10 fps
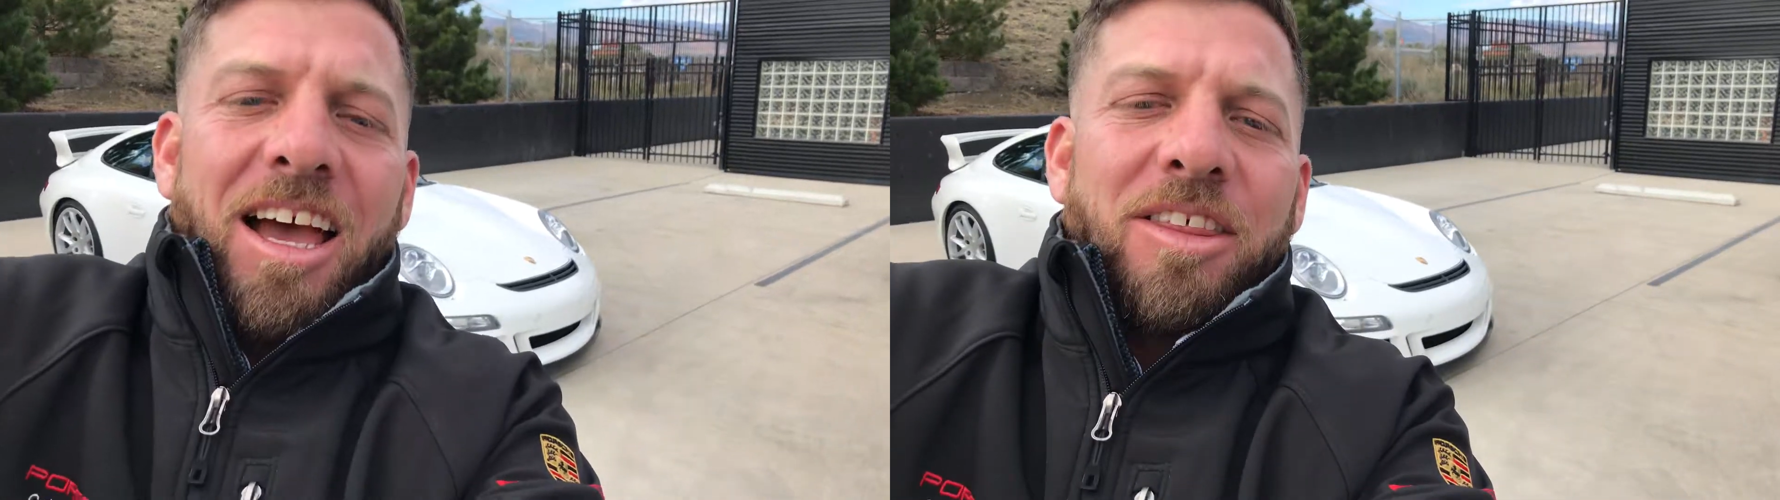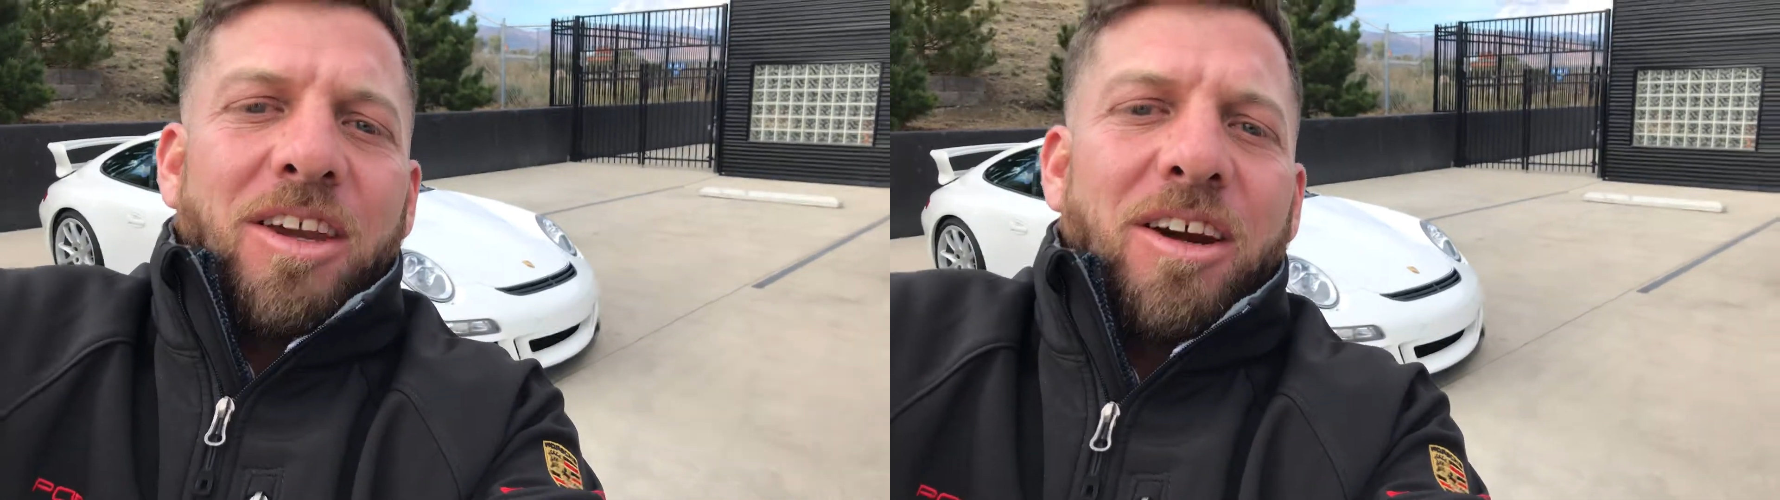
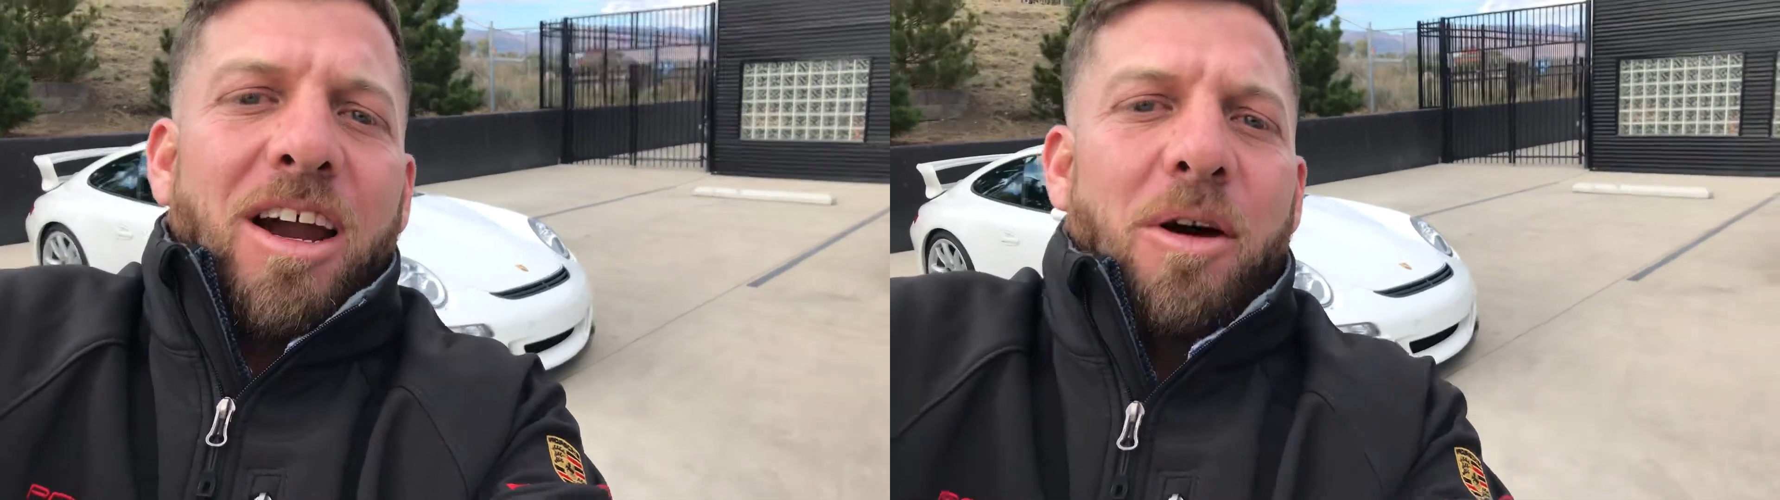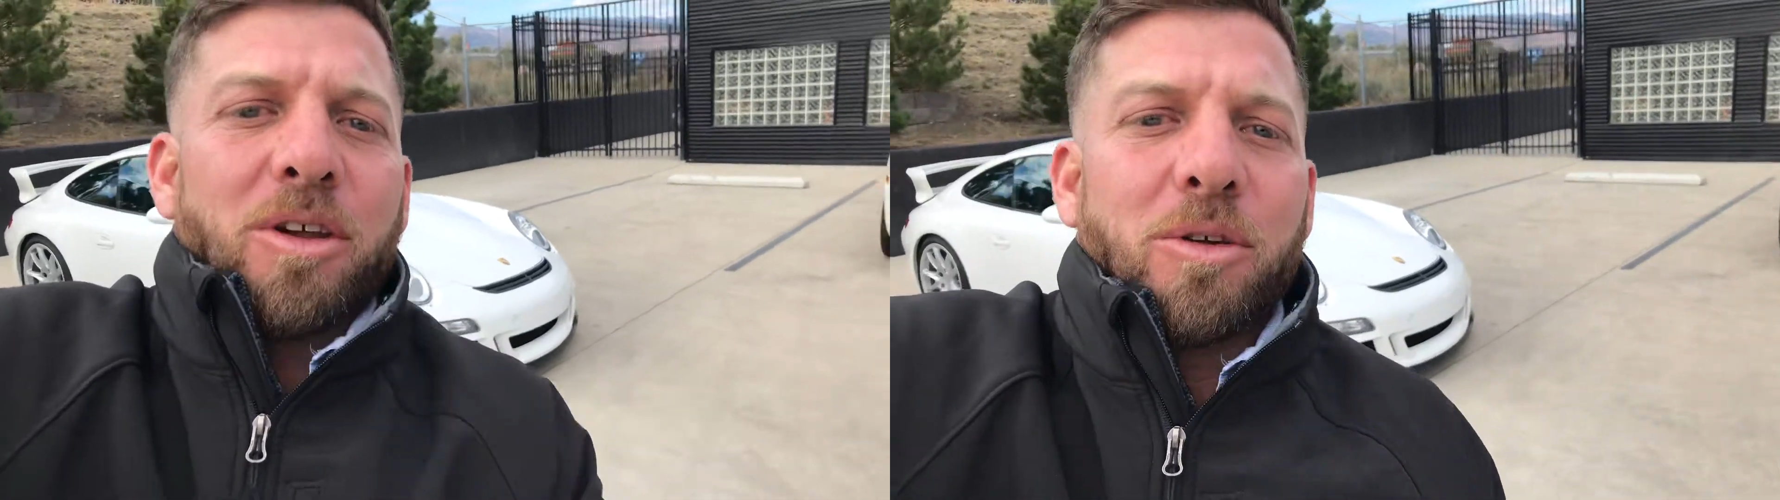Hi there,
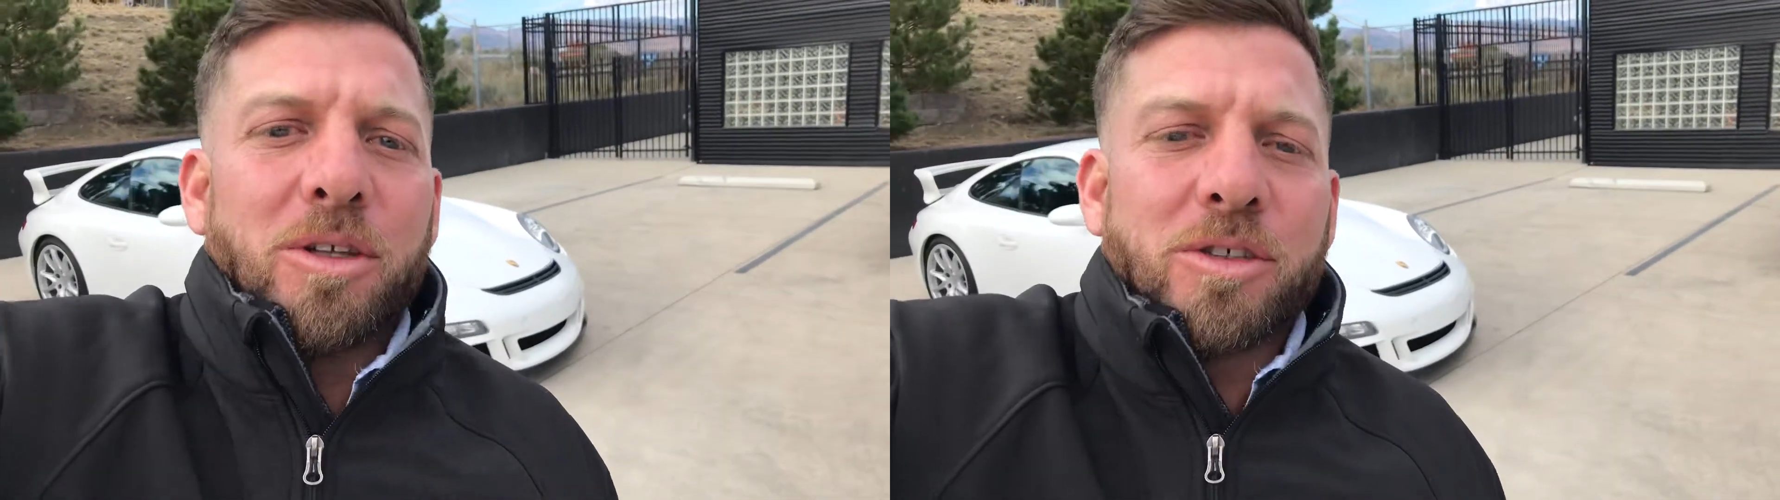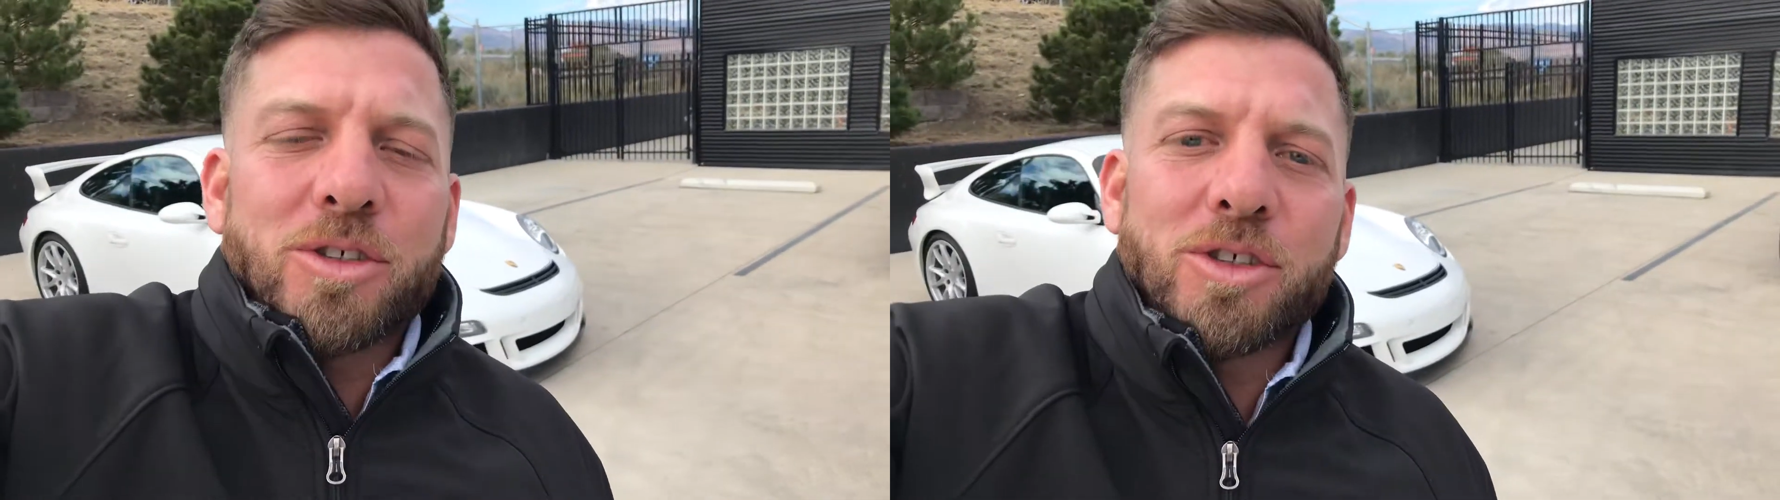how are you?
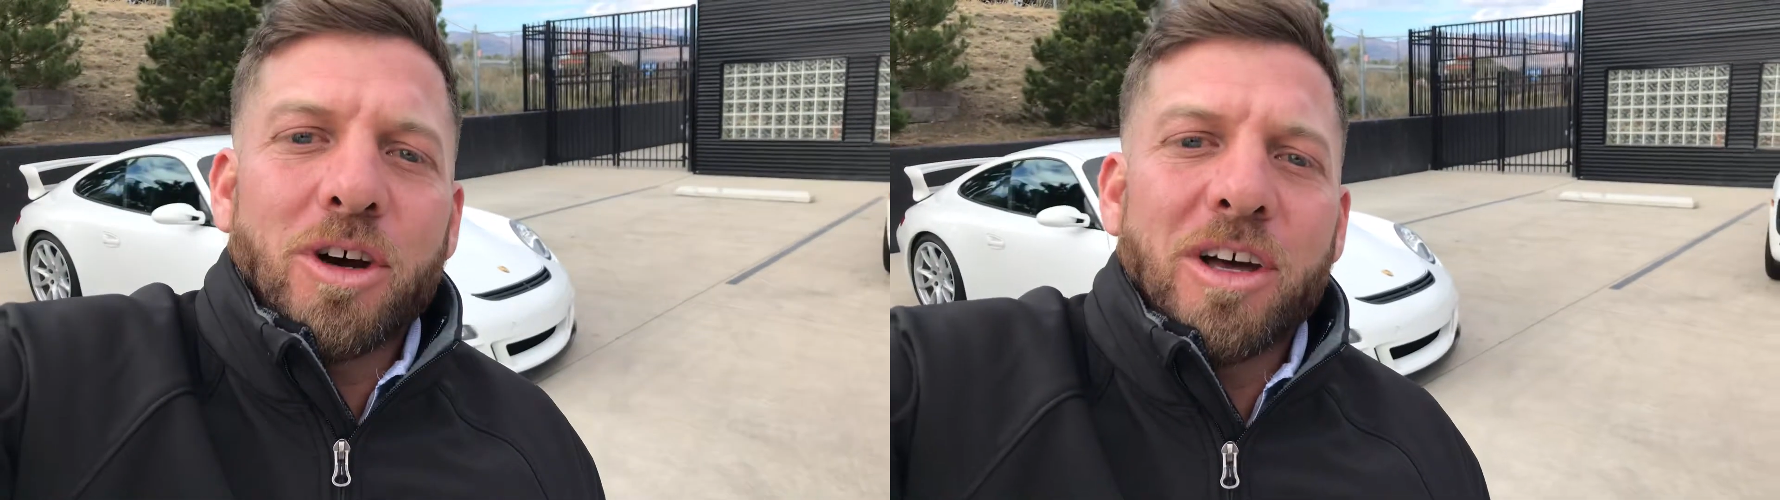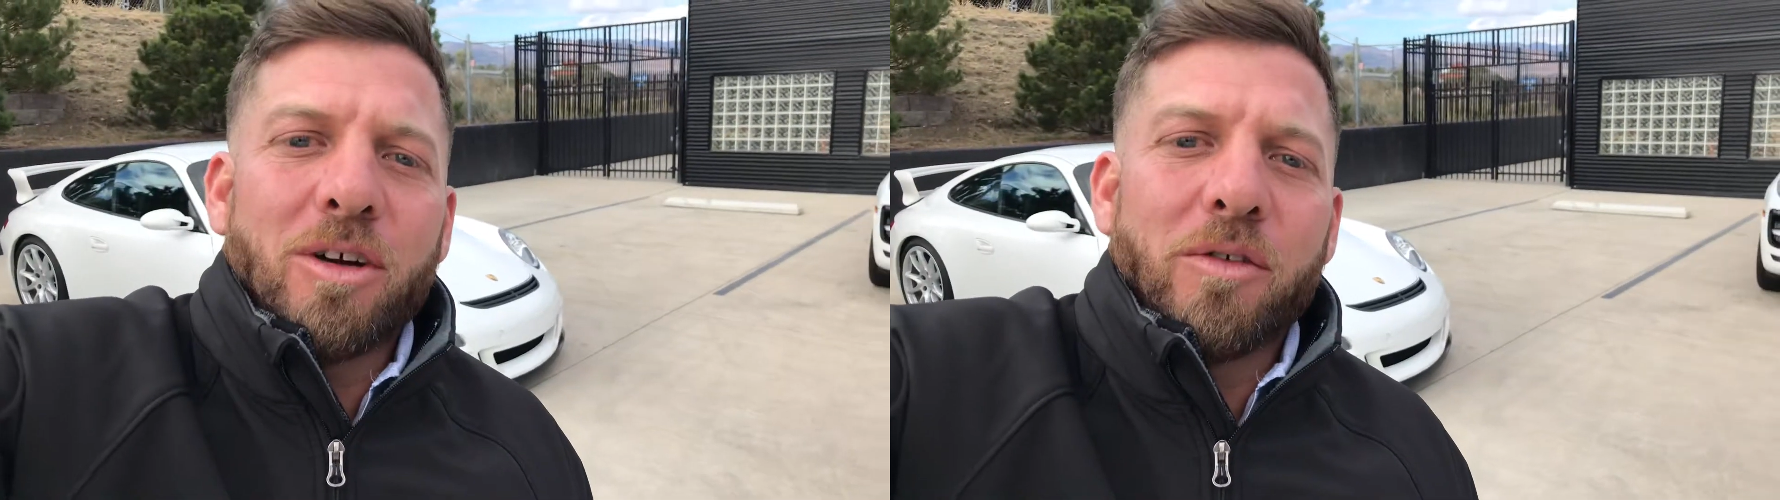This is
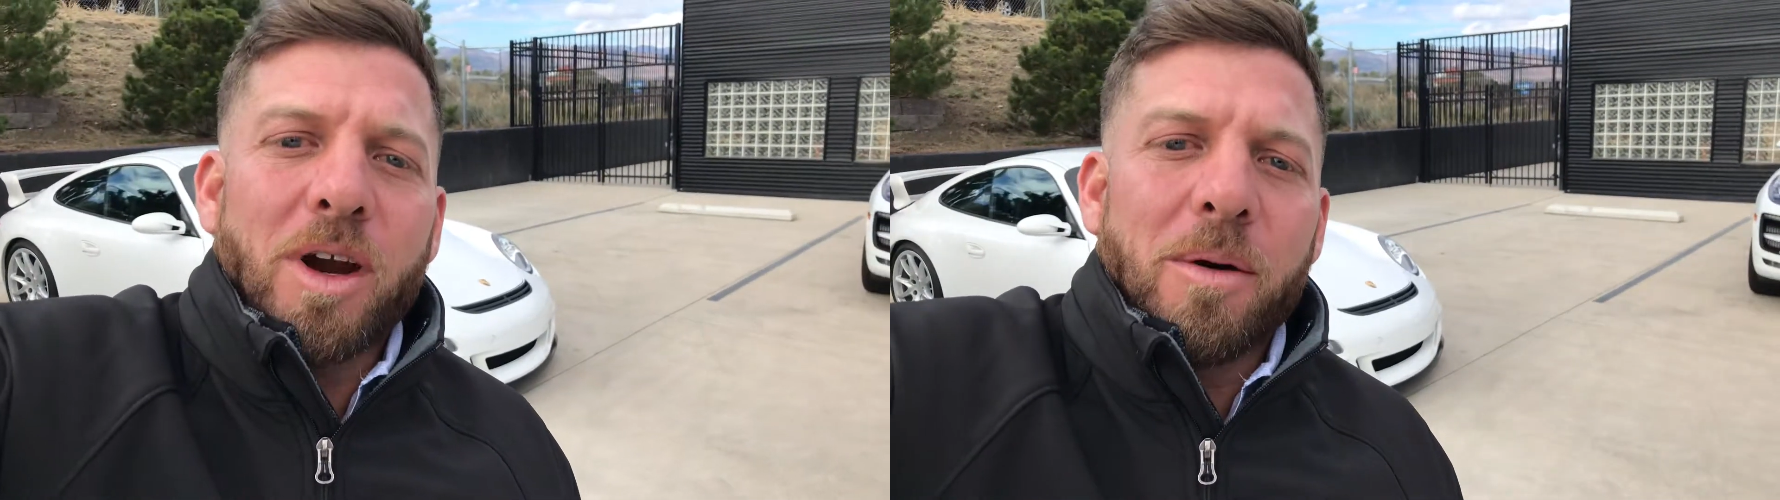Sean over